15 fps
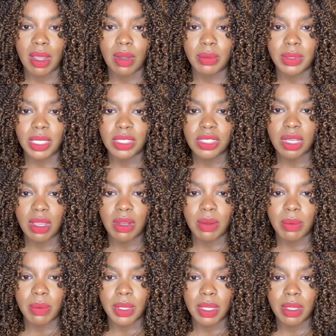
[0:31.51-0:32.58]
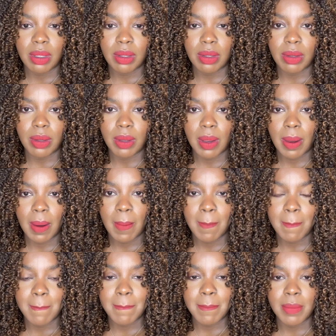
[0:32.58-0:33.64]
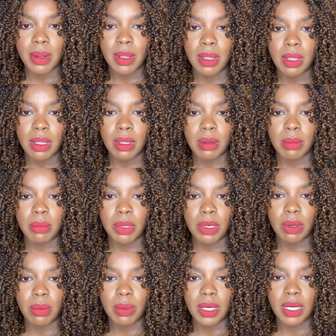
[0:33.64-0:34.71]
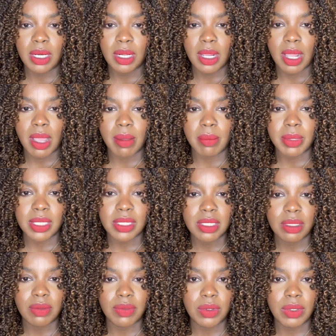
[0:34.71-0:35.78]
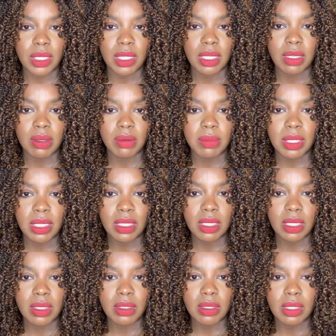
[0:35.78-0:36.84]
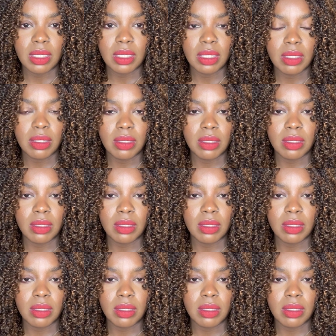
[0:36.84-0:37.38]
I hope that y'all are well. Put a 1 in the comments if you can hear me clearly.